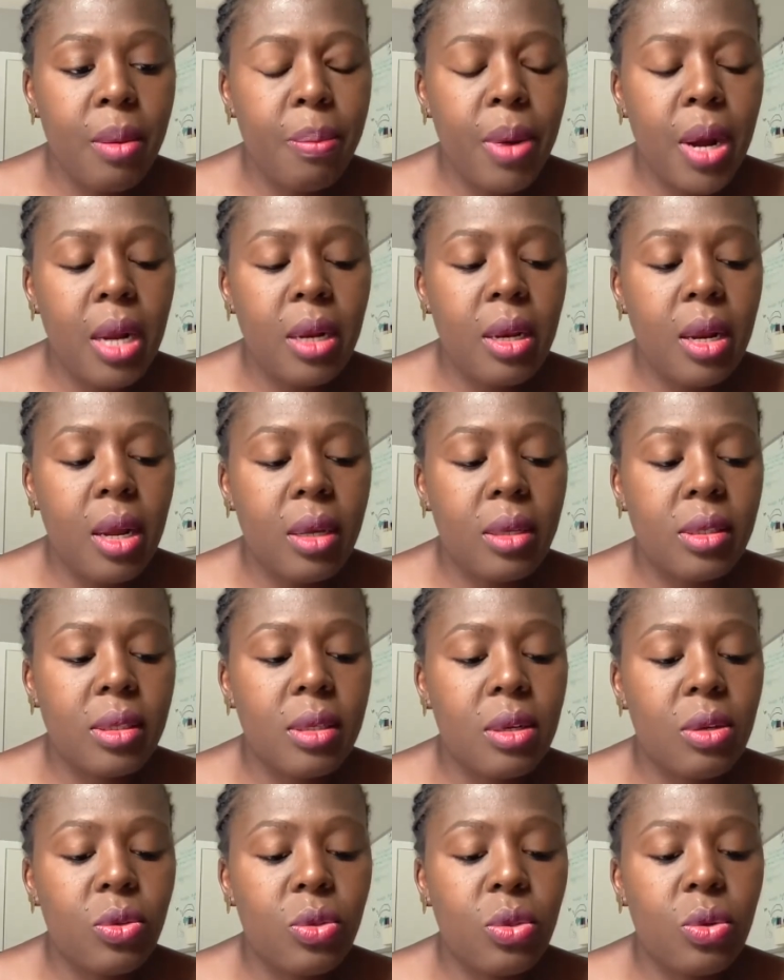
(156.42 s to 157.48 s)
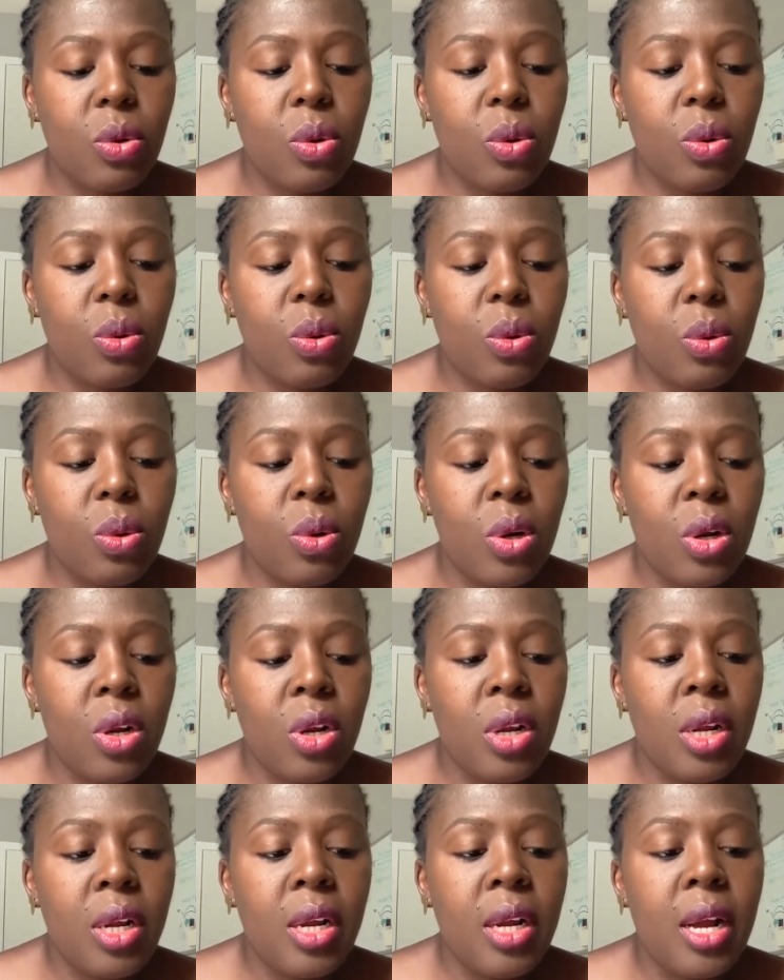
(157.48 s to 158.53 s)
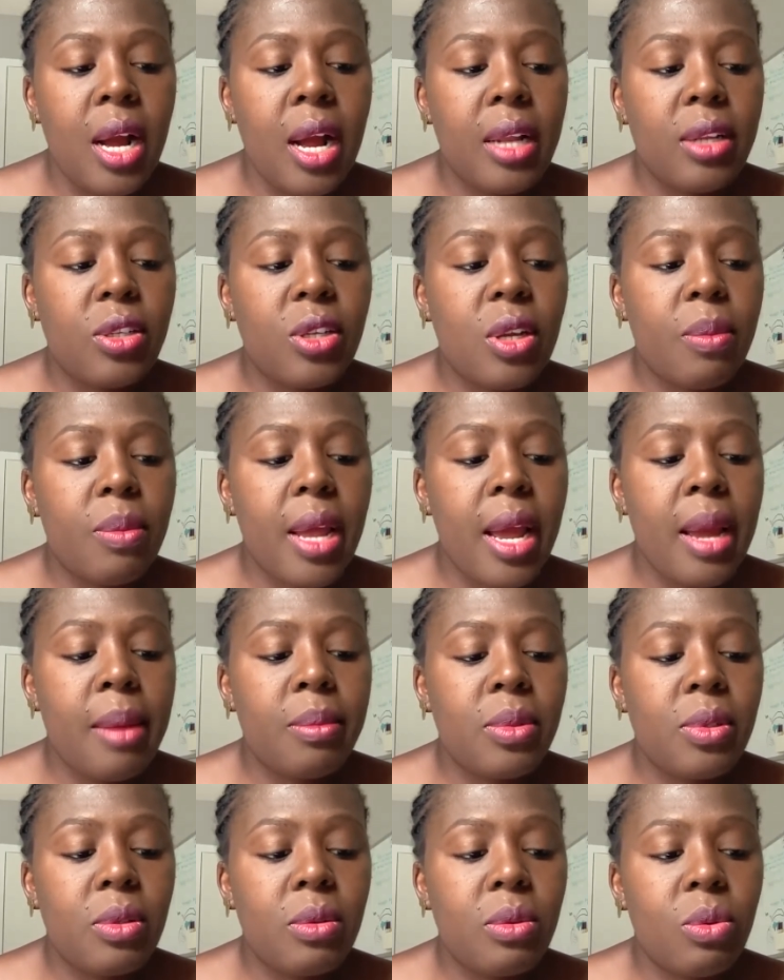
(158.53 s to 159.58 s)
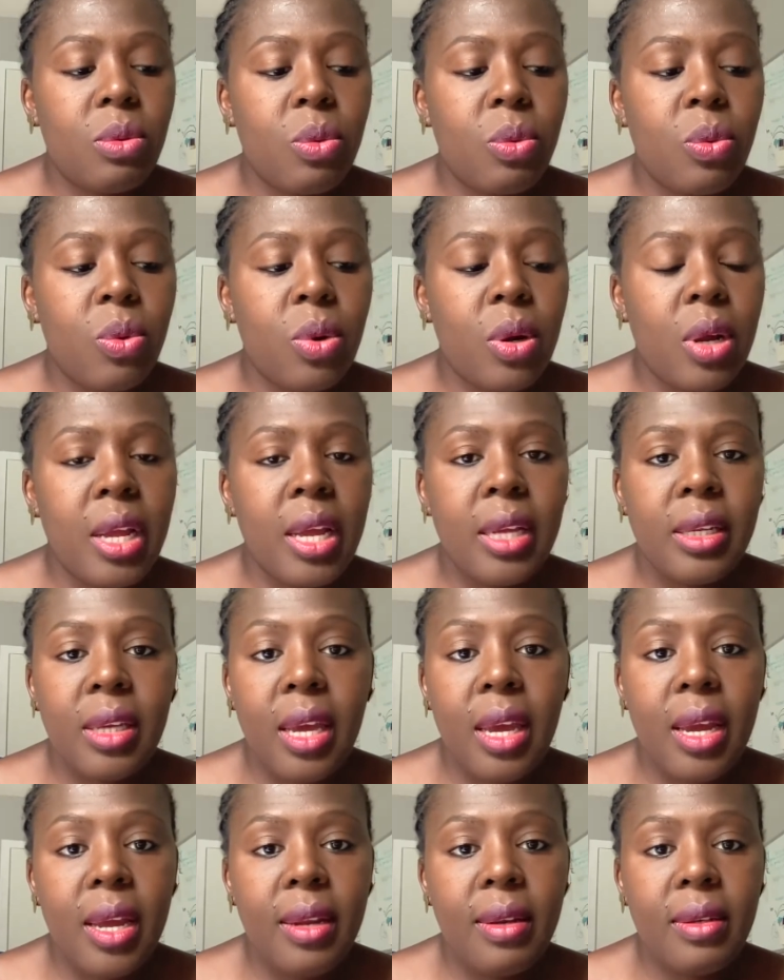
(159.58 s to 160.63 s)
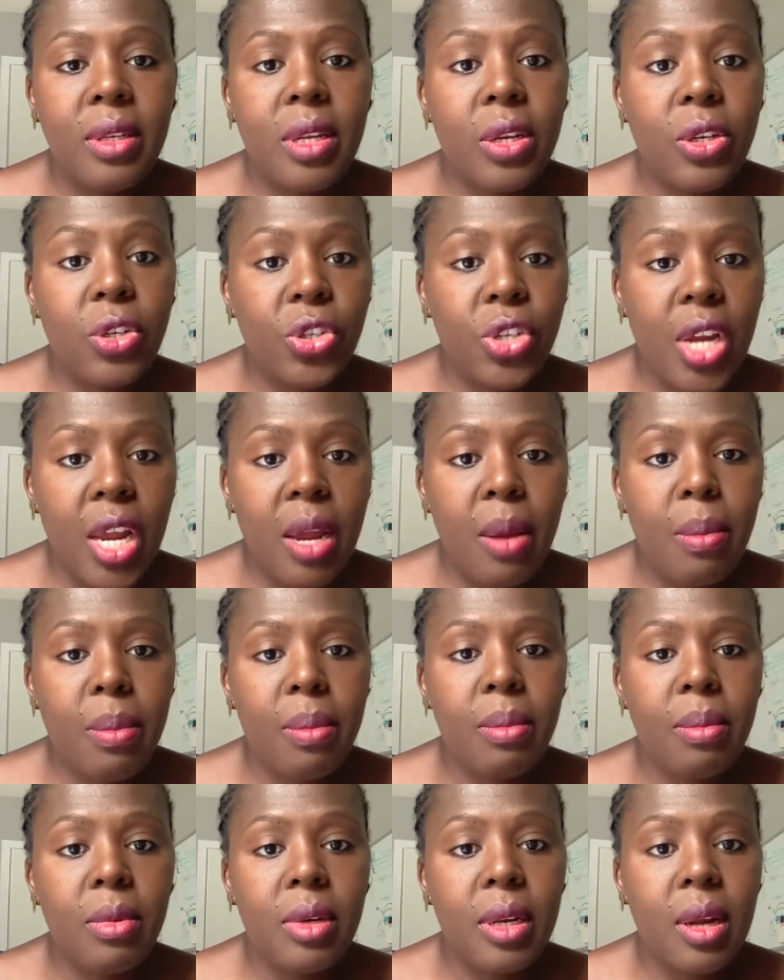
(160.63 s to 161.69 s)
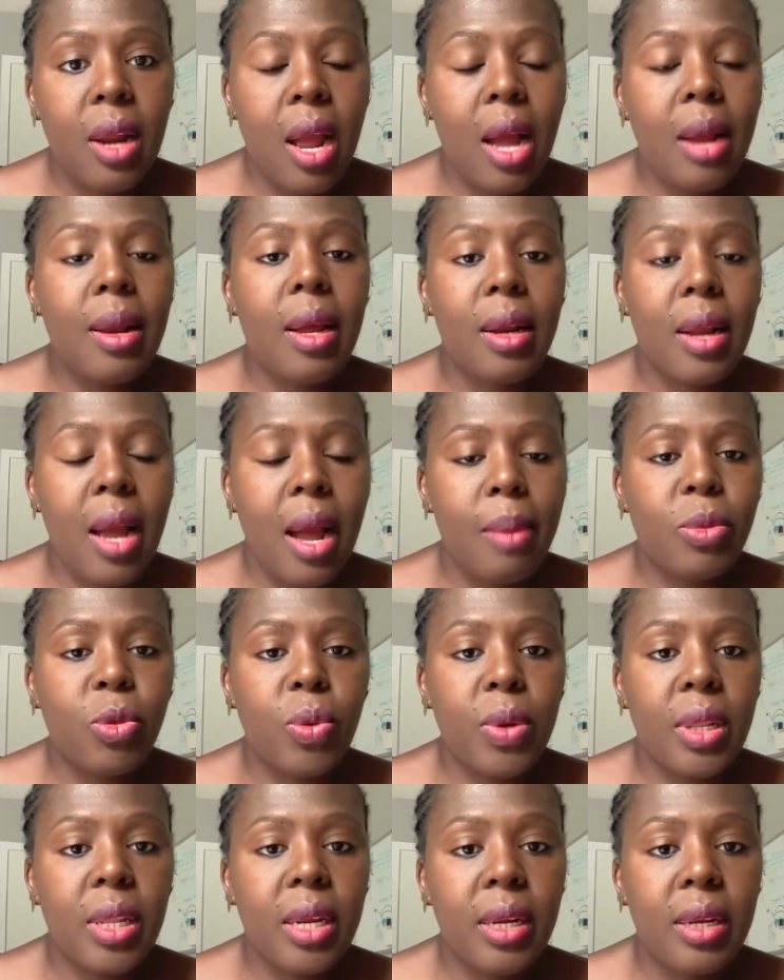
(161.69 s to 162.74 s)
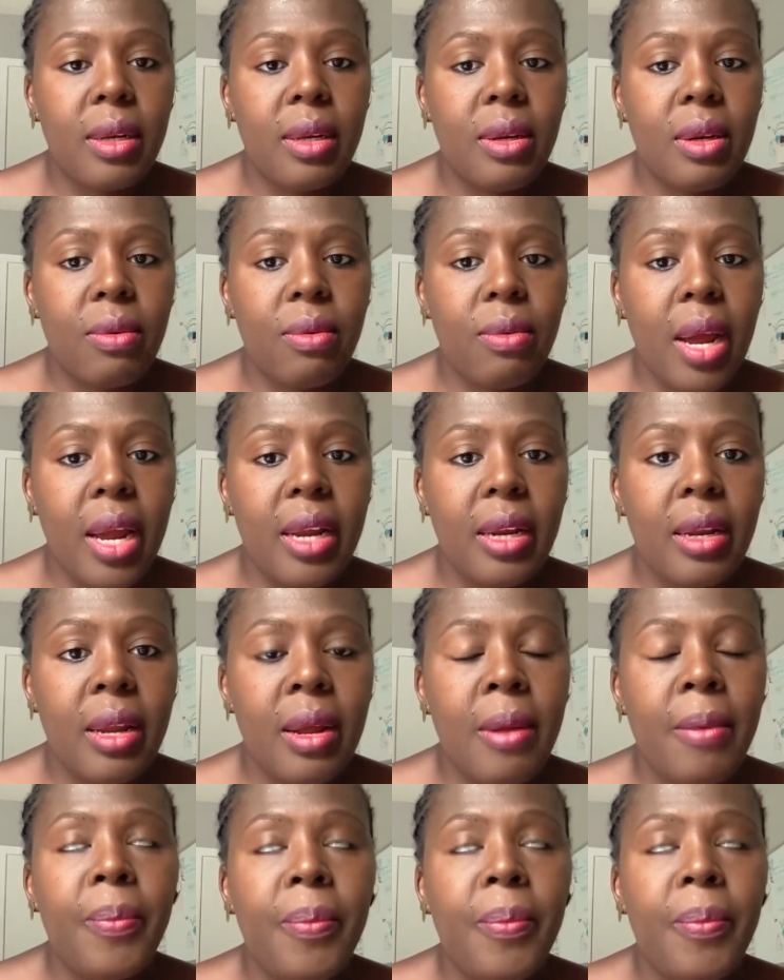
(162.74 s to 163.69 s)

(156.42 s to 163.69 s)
partners. So, and sometimes again the shame that comes with it, right?